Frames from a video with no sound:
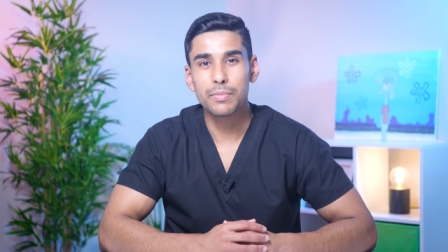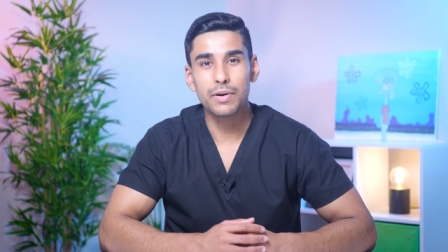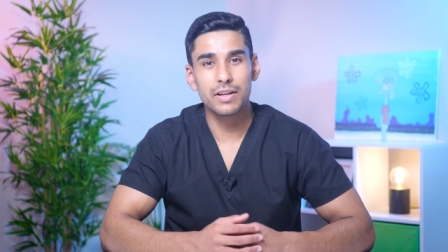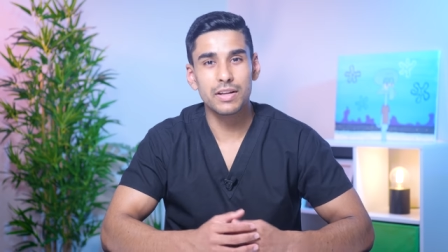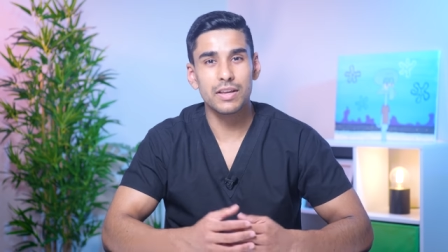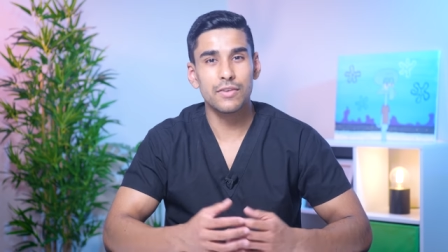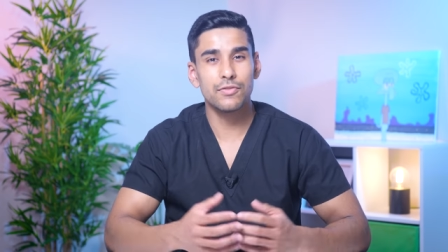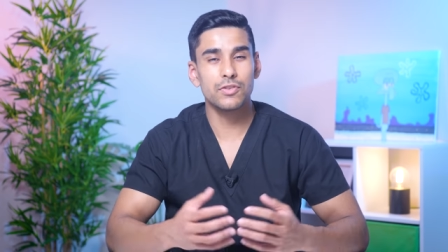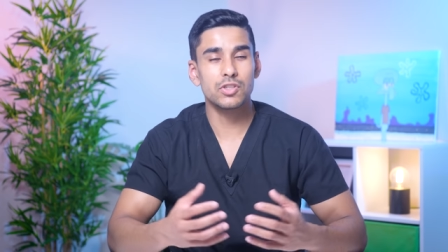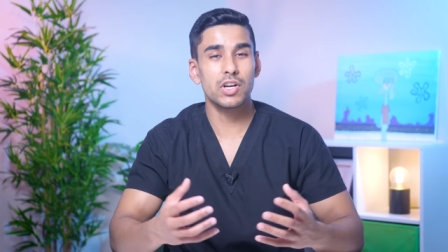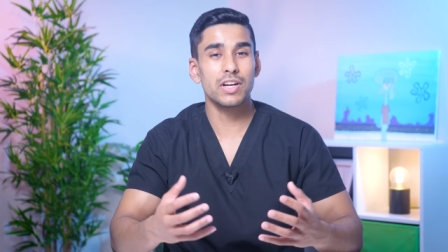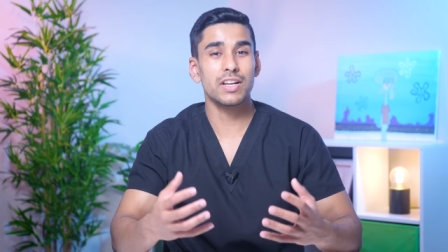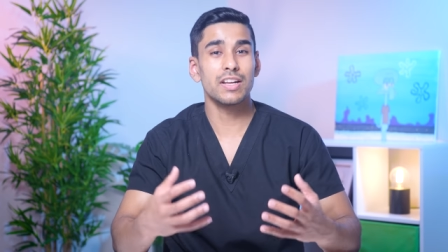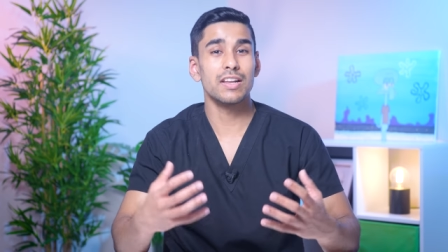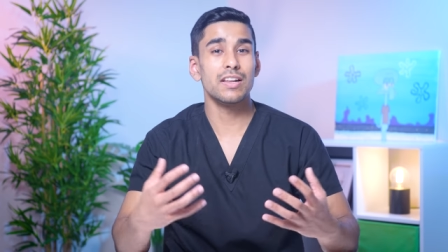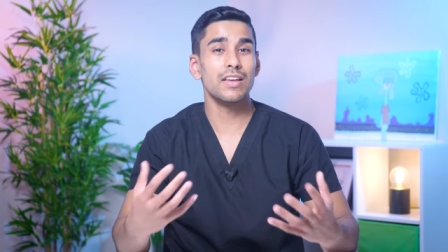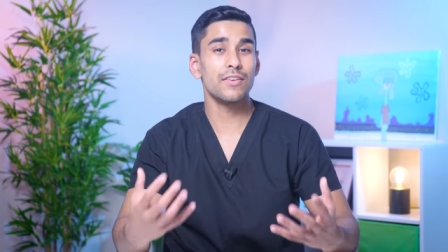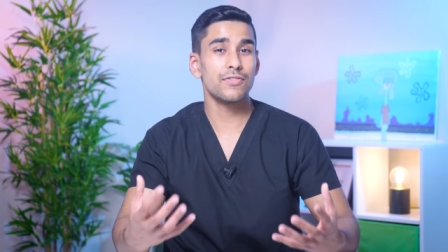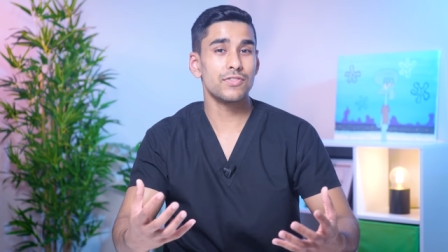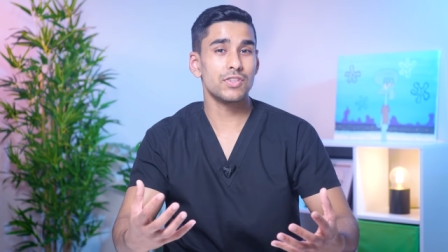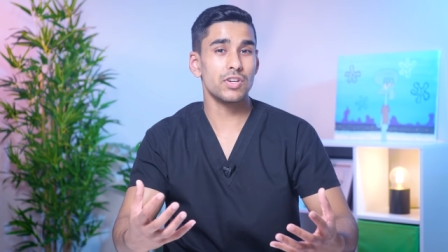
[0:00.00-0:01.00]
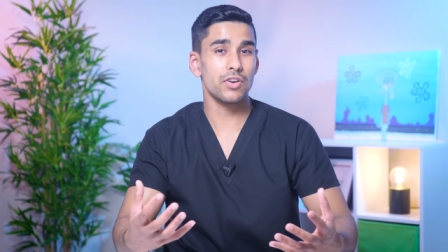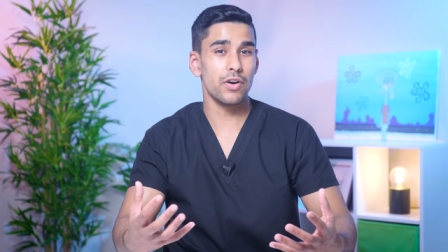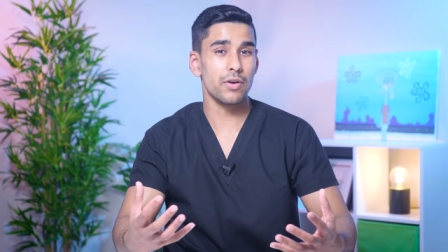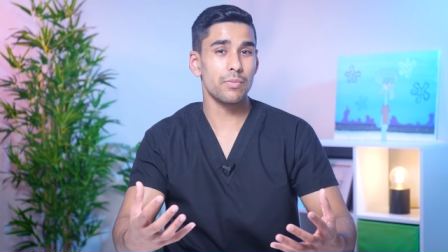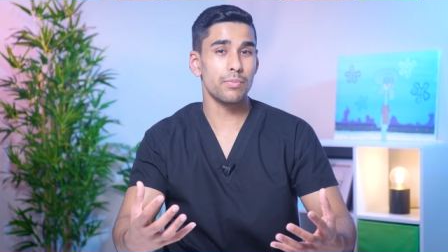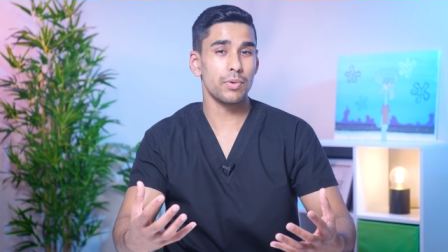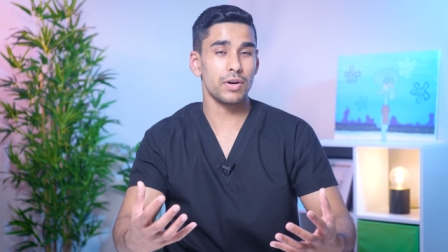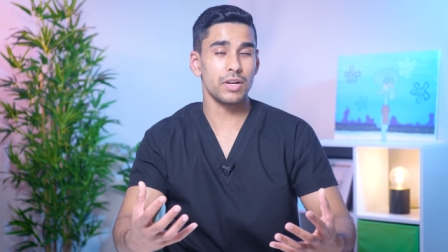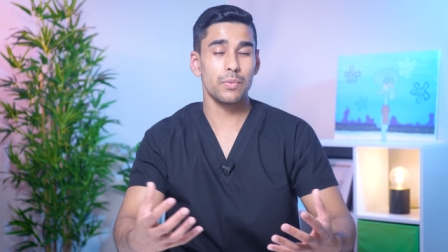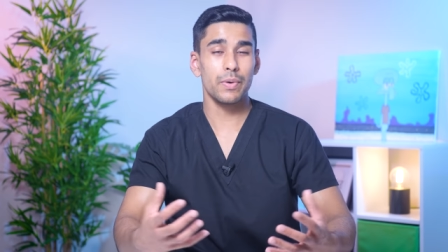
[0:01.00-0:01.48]
But if you're trying to lift your
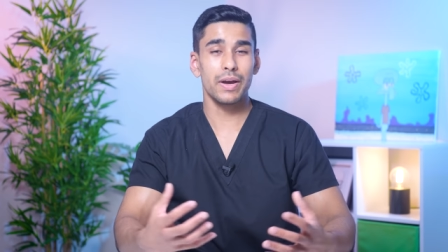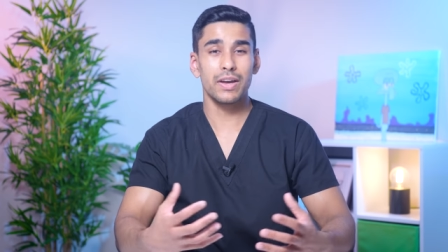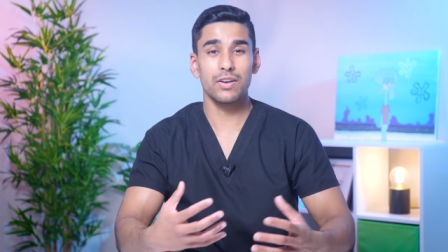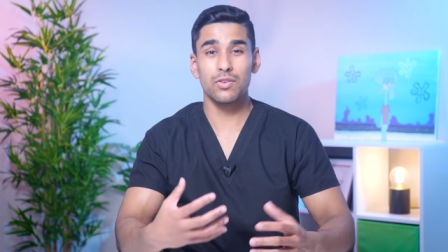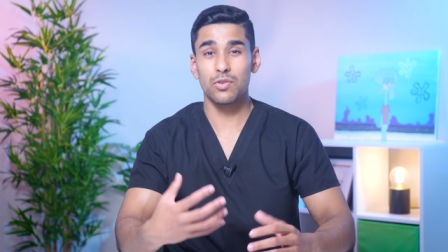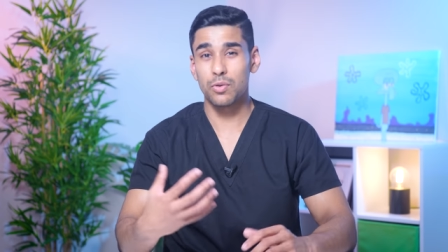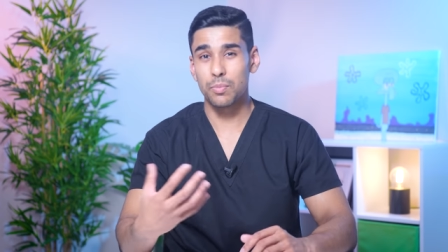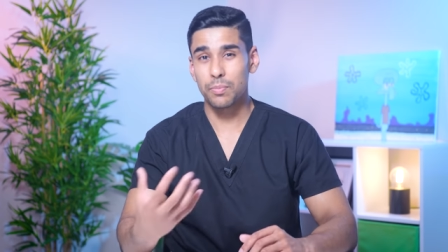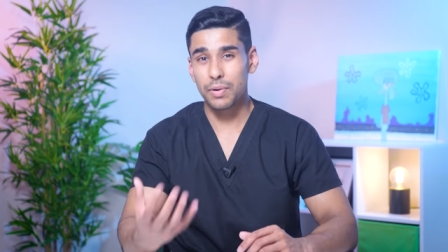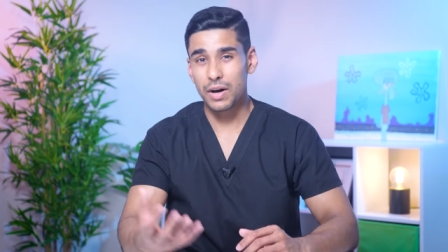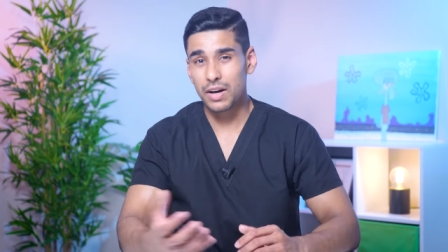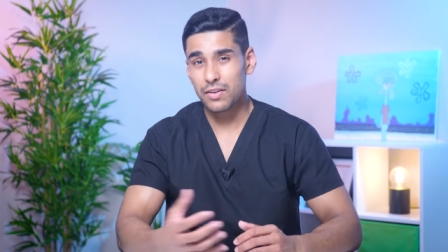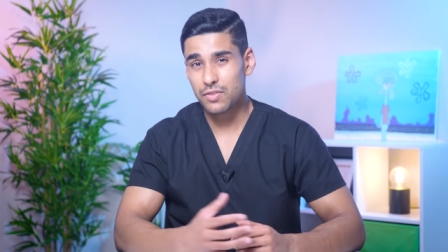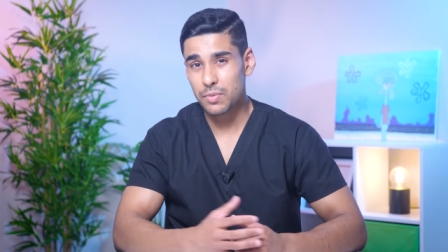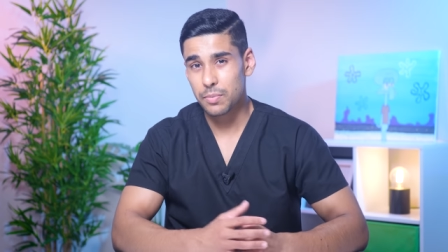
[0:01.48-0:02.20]
own body weight or part